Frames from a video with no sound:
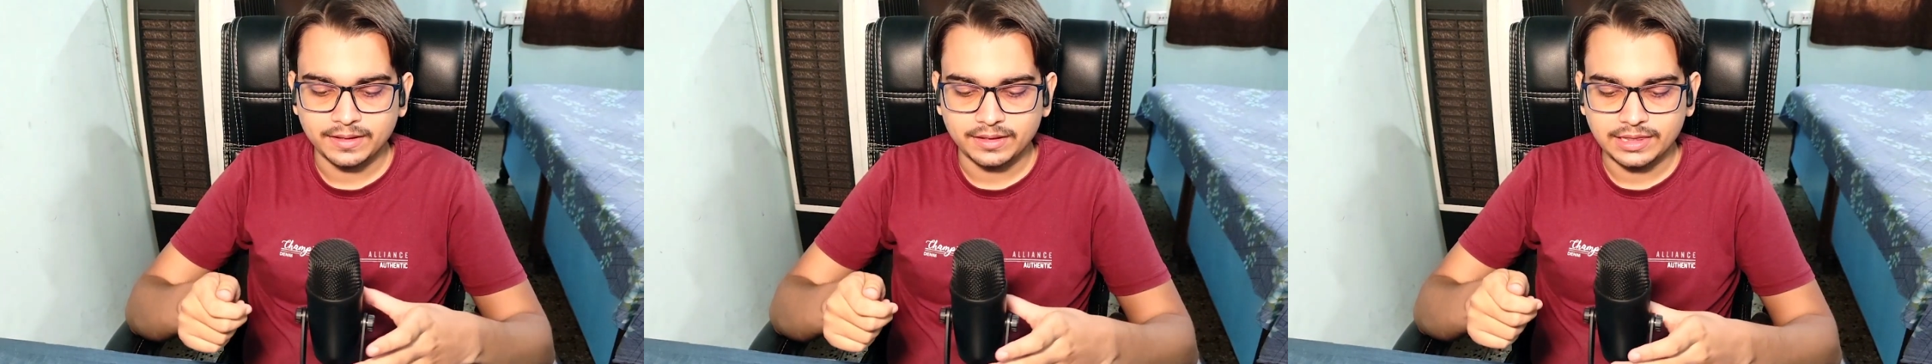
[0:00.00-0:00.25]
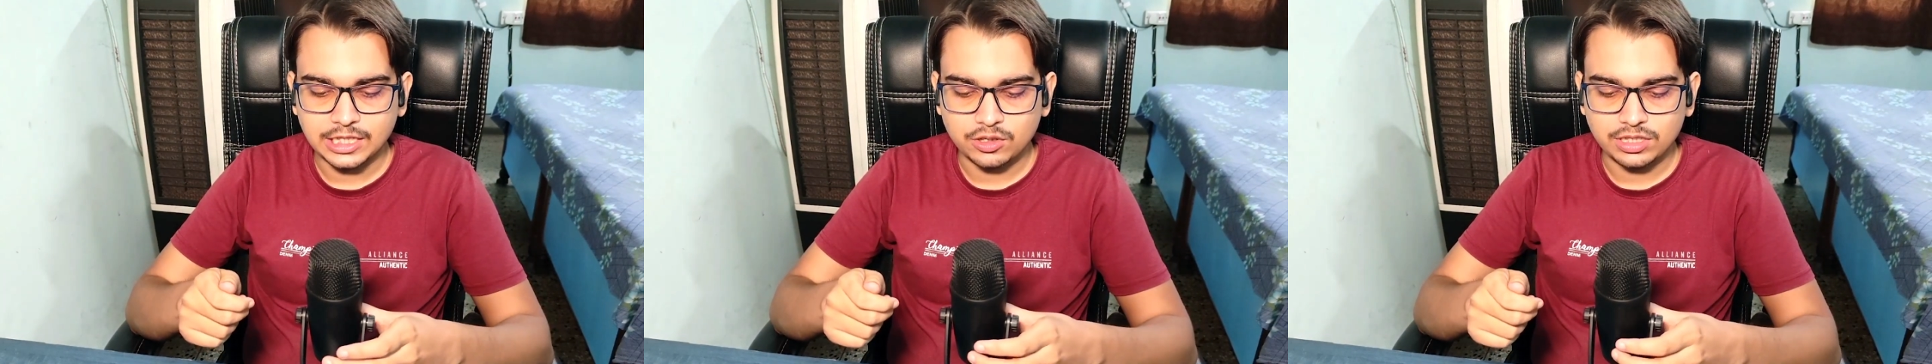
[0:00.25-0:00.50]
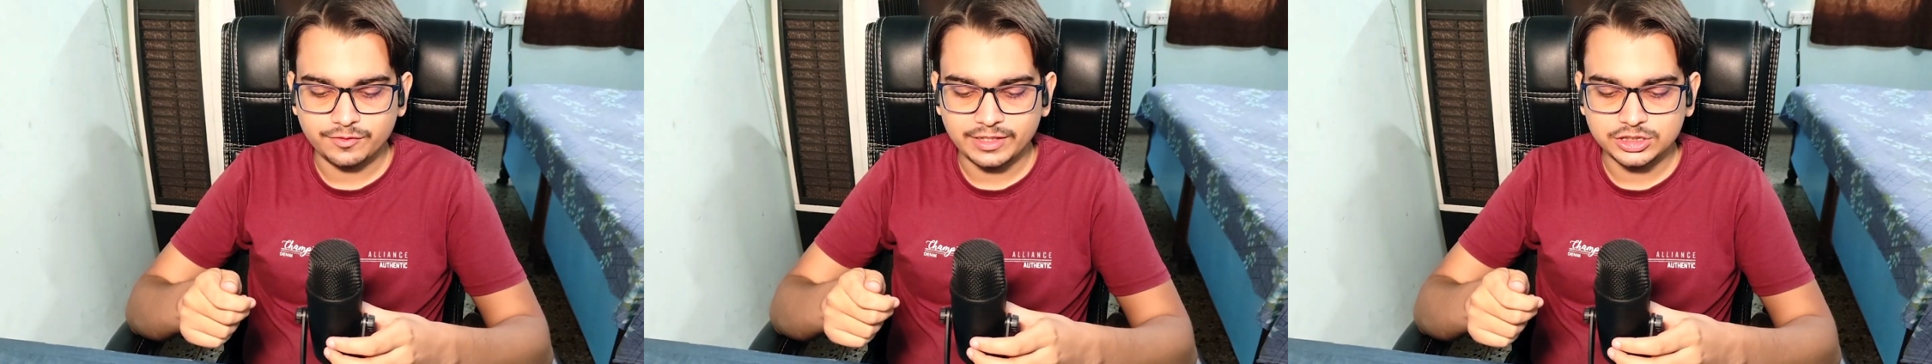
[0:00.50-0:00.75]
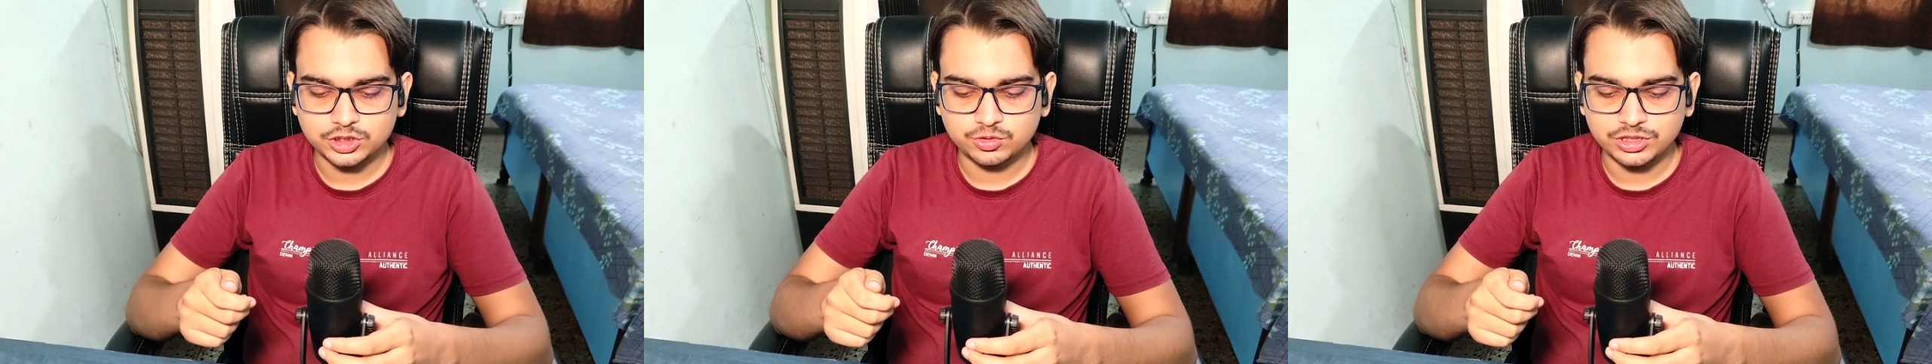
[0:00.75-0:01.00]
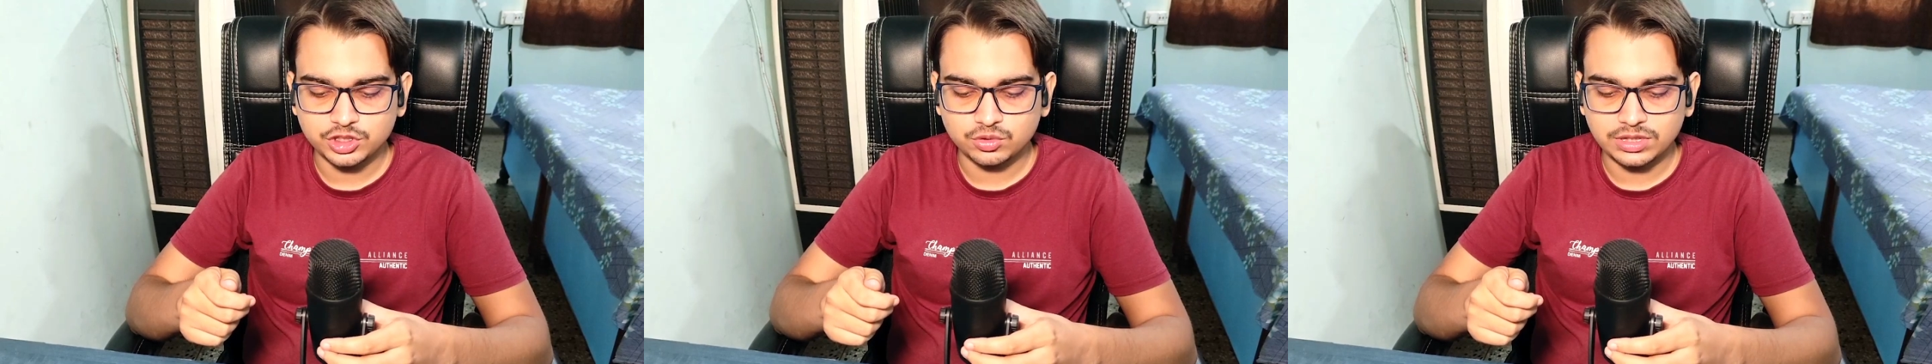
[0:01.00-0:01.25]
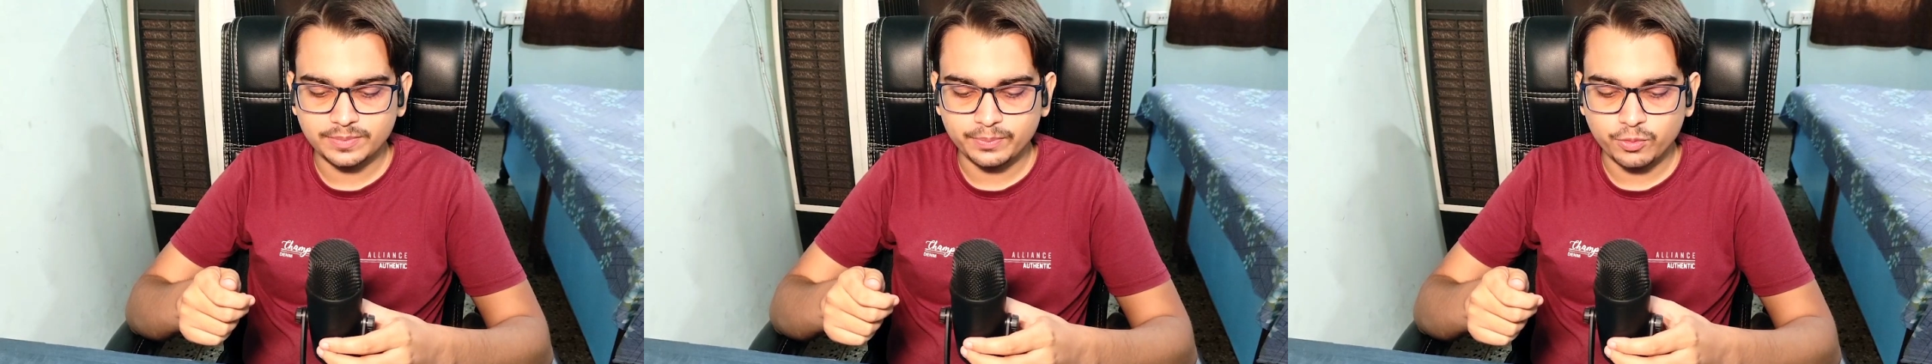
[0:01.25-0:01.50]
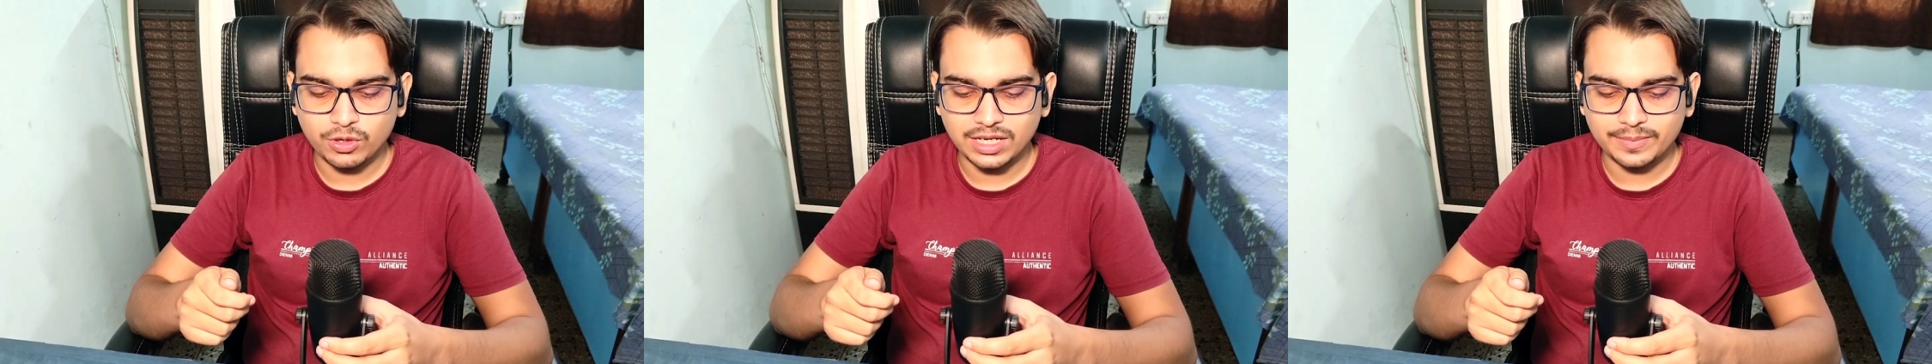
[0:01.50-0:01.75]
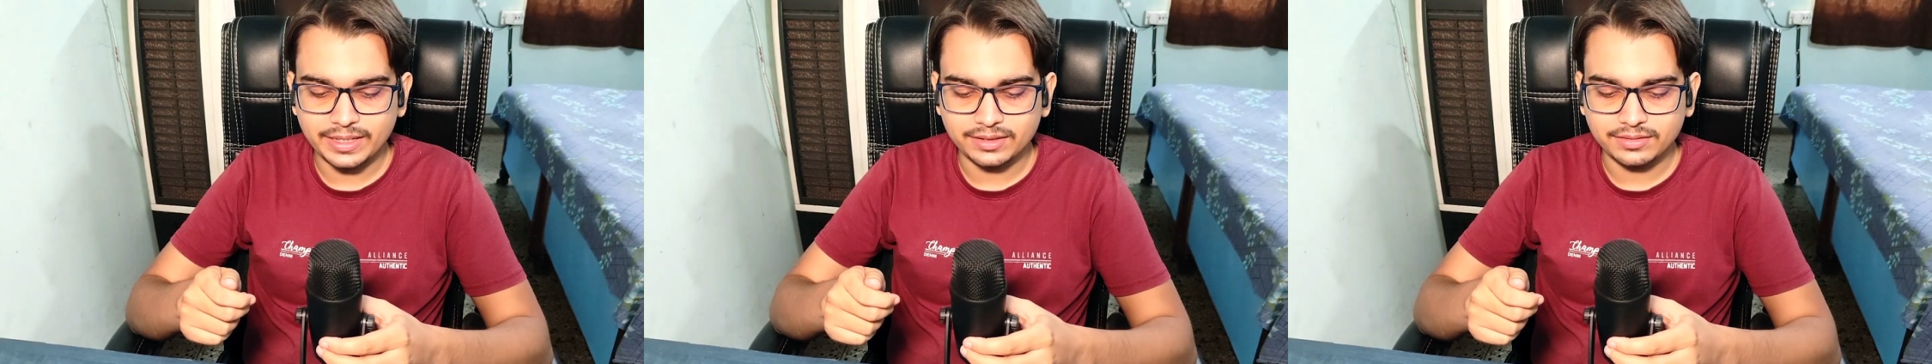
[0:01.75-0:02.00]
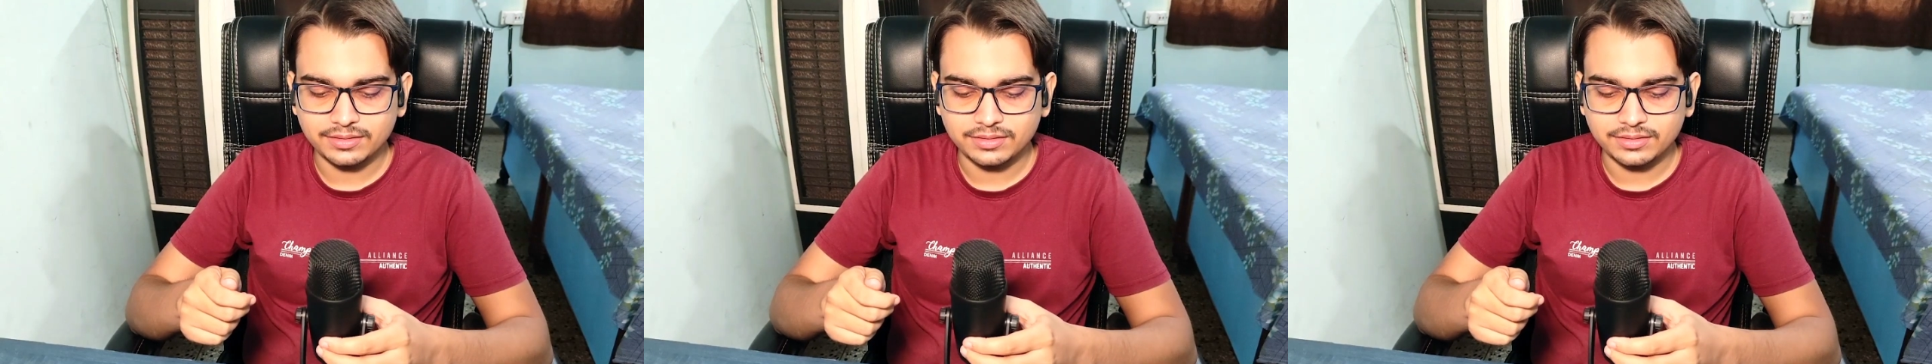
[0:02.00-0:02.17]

Now if I switch to the polar pattern.